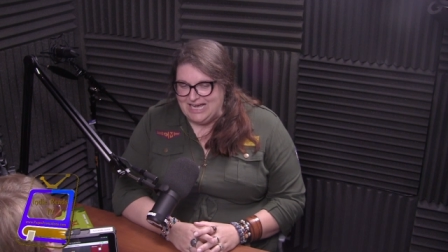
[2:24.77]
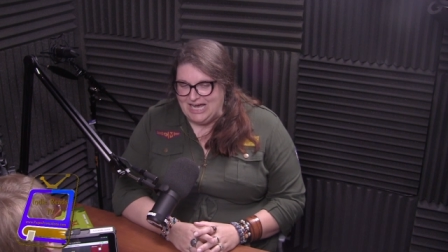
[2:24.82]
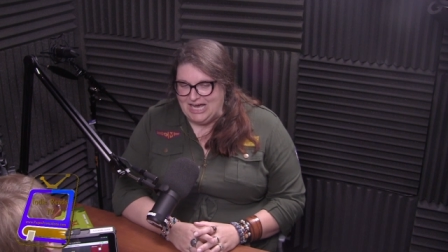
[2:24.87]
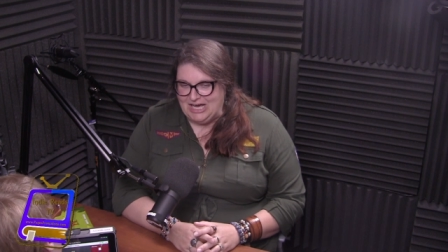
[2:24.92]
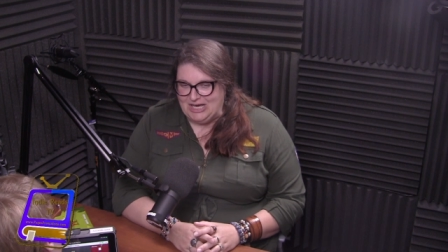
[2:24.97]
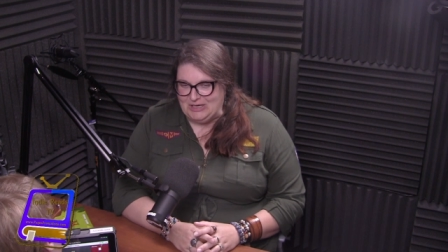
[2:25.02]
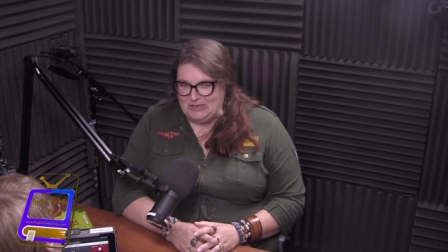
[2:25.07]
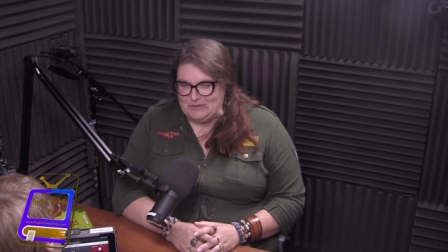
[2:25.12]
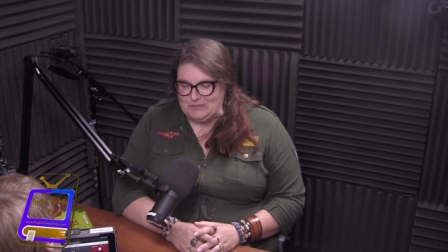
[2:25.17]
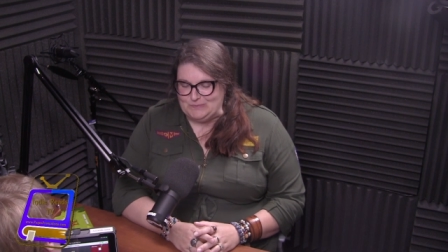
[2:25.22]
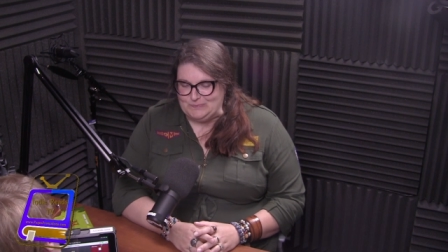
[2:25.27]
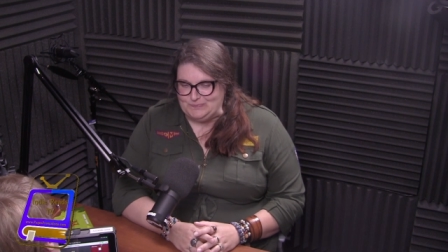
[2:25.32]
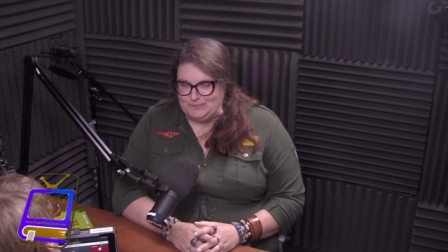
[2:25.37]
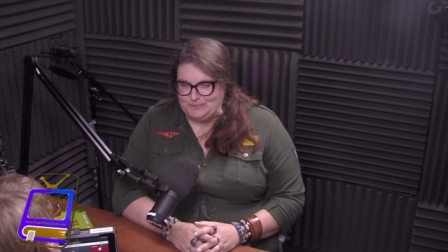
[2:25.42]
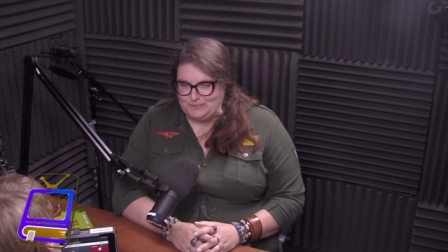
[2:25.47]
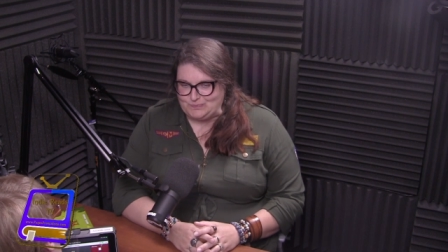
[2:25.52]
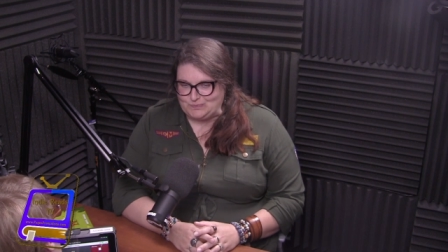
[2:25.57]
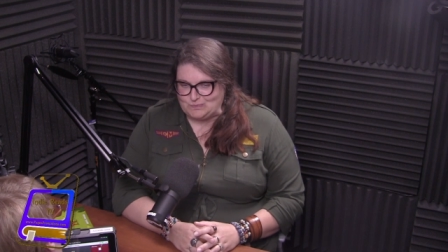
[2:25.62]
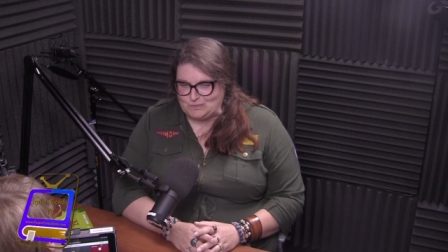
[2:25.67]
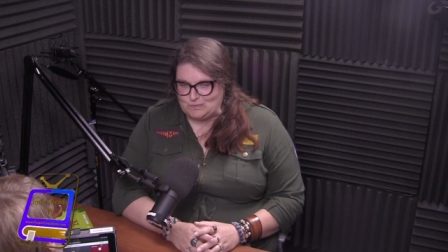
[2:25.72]
Um,
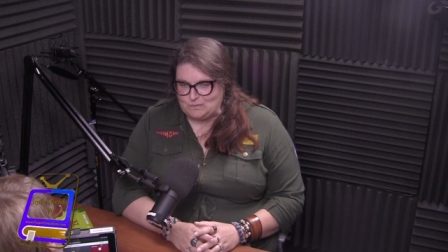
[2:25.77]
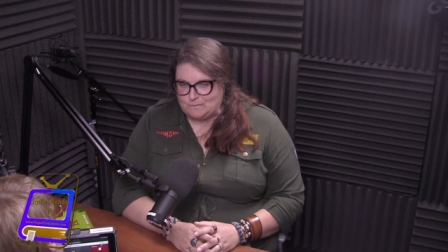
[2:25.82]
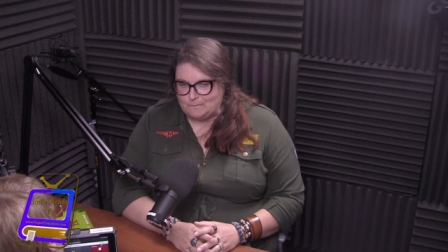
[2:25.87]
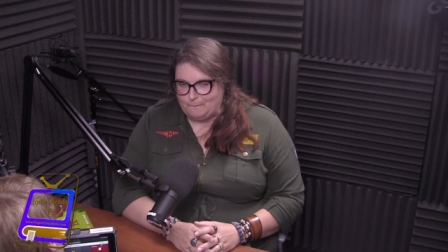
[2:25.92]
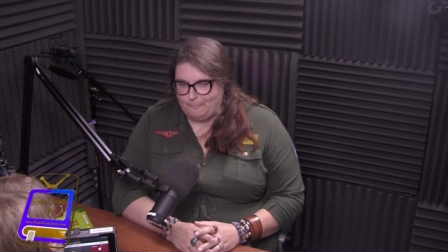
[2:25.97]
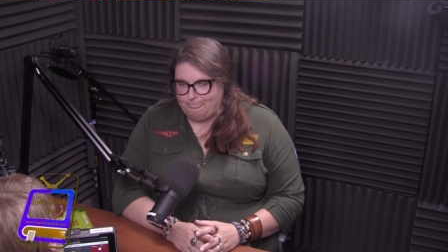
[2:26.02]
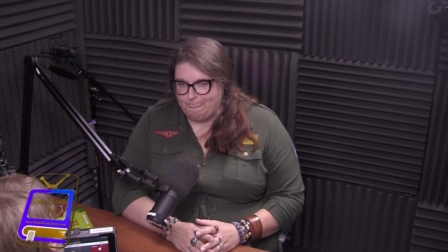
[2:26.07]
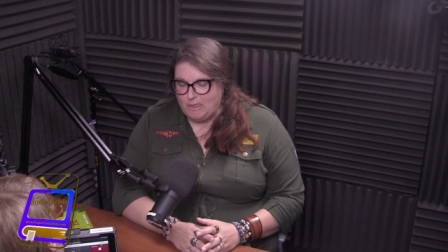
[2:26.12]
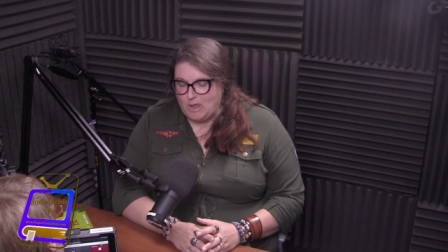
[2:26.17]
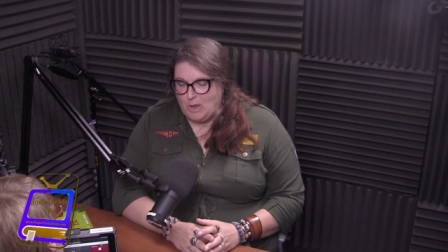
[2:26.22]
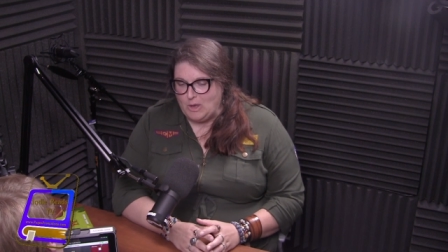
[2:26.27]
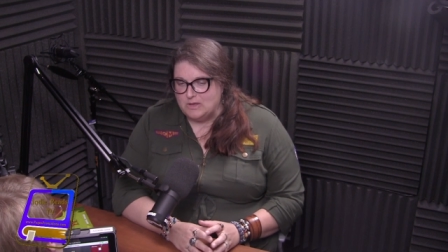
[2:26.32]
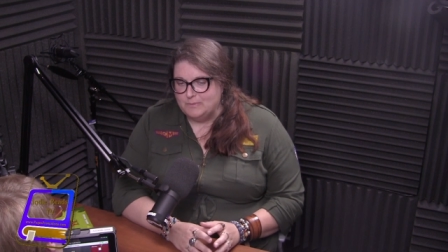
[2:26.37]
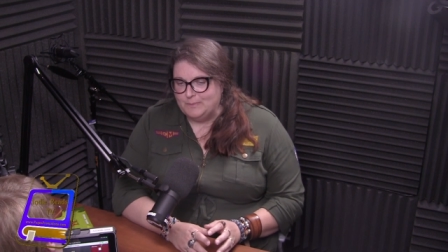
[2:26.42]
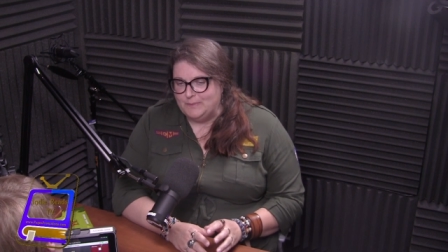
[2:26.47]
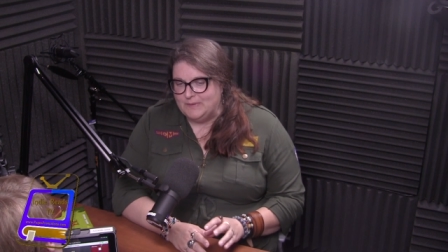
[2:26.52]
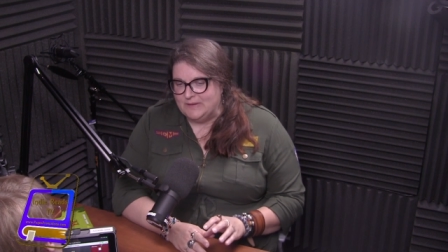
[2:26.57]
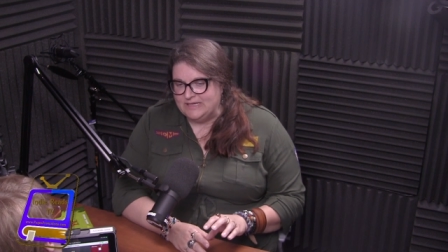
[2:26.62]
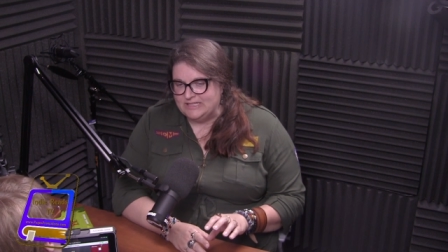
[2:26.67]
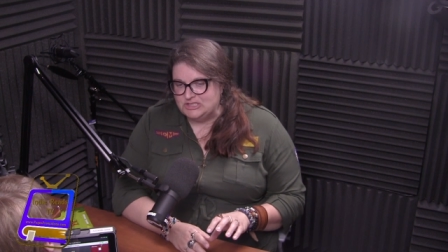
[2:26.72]

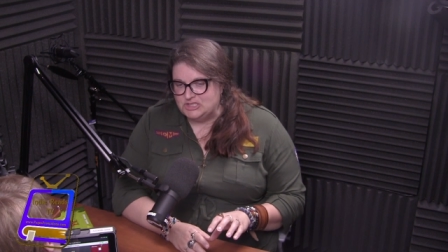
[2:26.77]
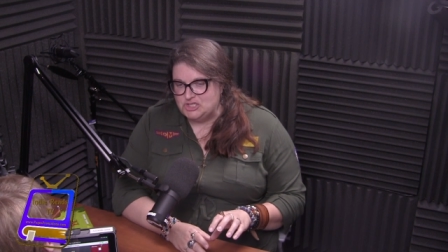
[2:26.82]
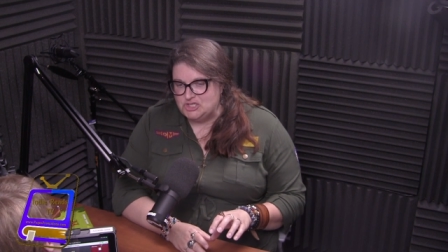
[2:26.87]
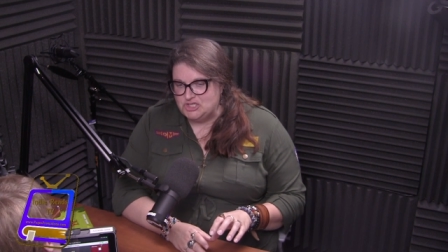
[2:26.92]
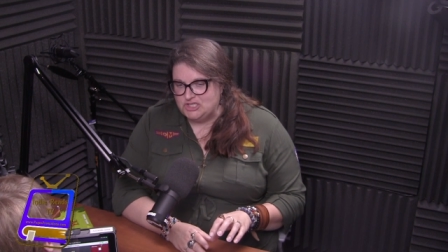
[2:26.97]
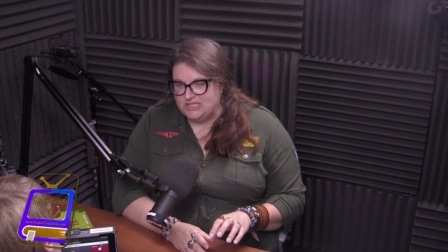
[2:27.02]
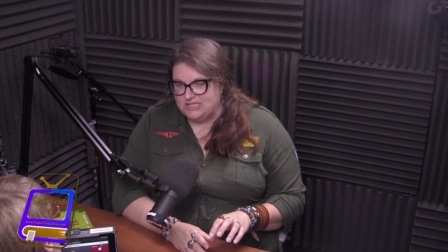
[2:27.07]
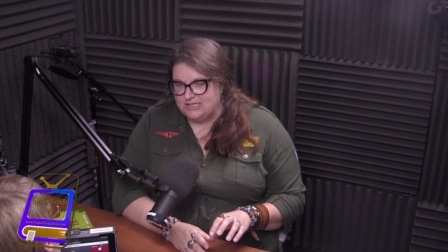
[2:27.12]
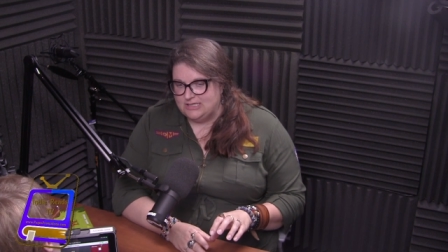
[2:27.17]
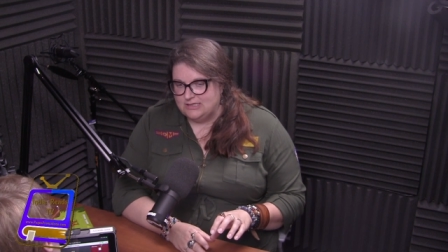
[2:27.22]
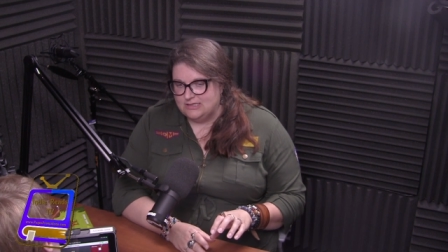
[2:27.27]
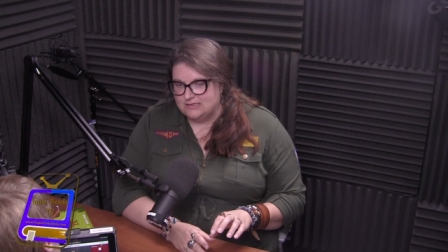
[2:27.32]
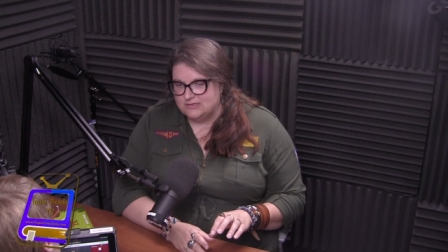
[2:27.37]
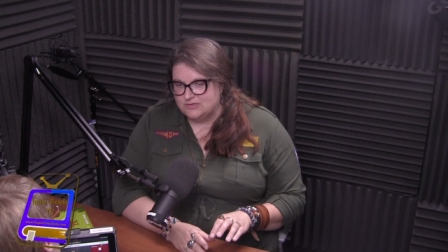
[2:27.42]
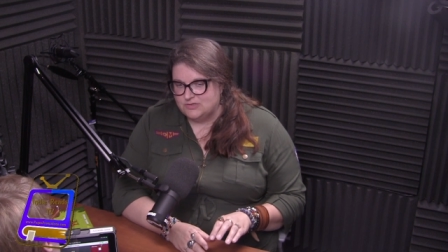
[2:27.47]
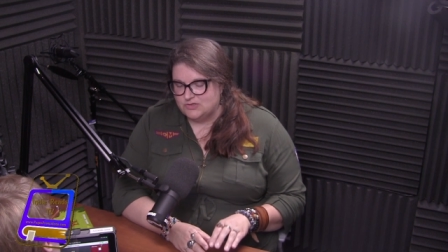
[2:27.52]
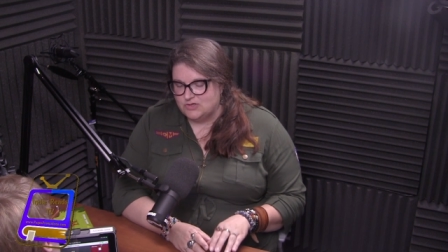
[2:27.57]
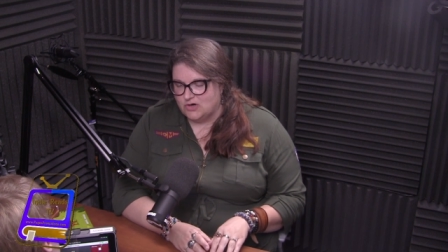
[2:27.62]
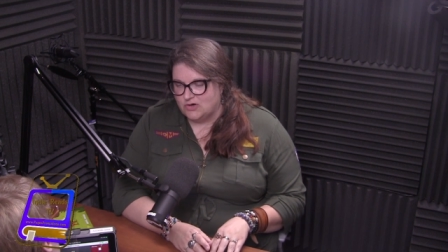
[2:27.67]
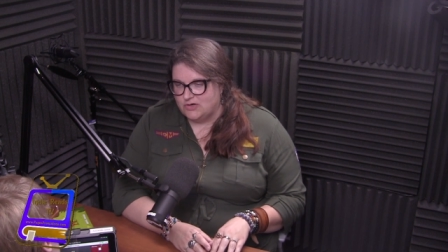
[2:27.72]
but she
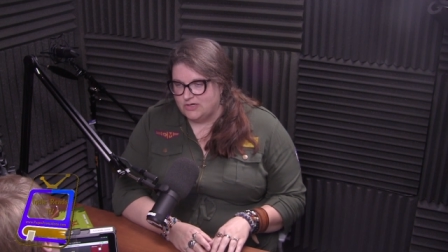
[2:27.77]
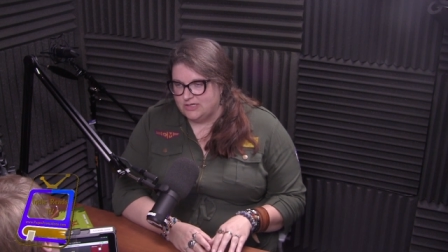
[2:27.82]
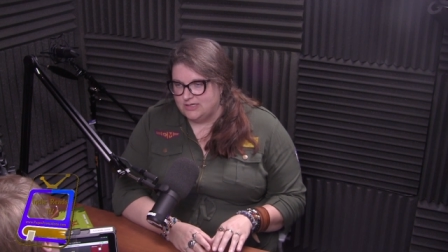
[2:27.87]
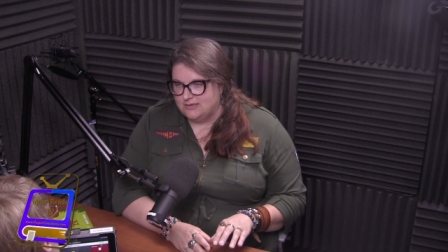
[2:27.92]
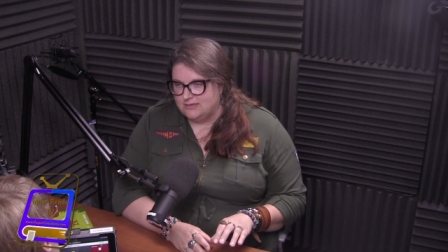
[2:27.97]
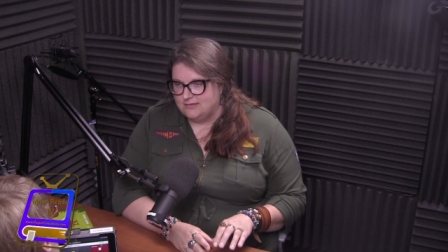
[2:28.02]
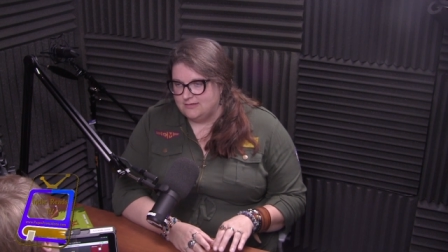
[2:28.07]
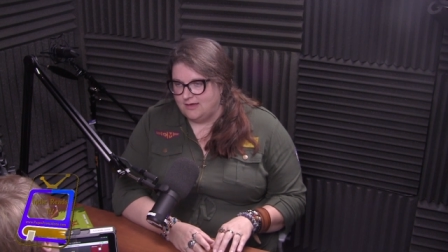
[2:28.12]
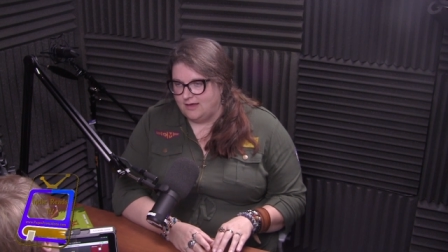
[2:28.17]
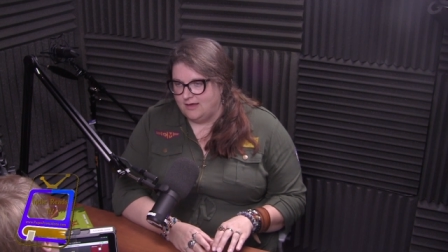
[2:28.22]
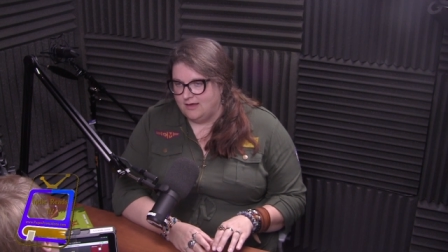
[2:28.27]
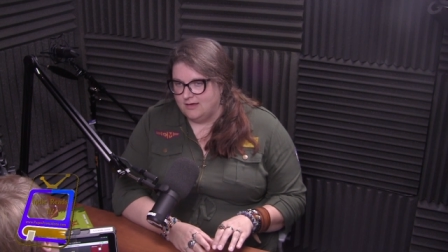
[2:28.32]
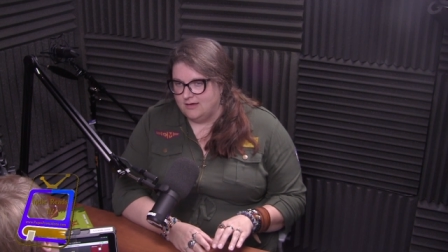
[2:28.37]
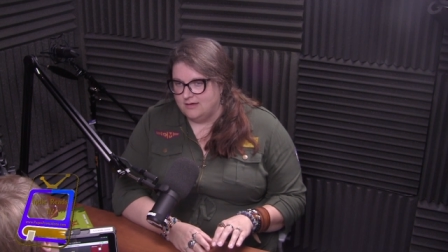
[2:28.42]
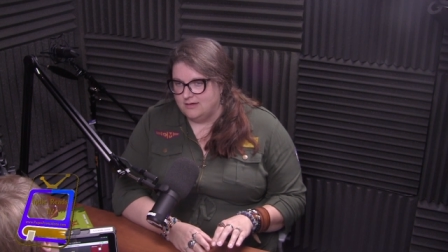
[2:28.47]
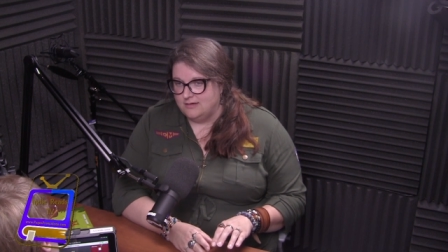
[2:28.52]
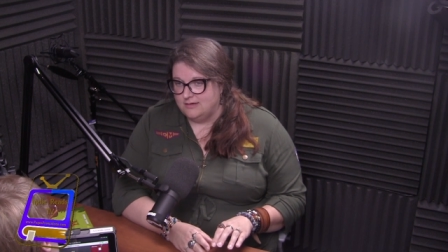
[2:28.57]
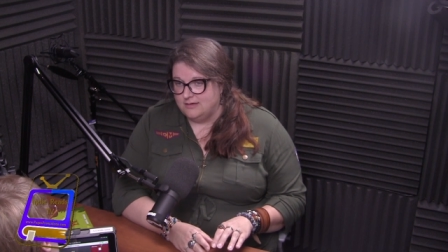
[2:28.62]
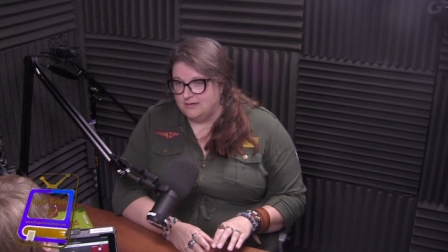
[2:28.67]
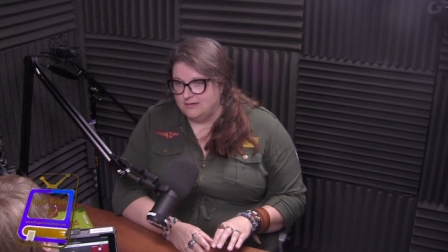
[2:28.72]
started
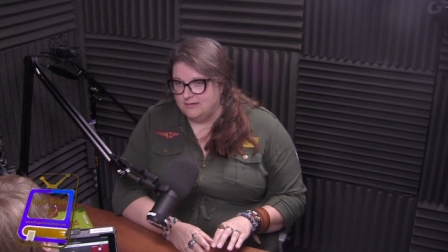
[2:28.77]
uh,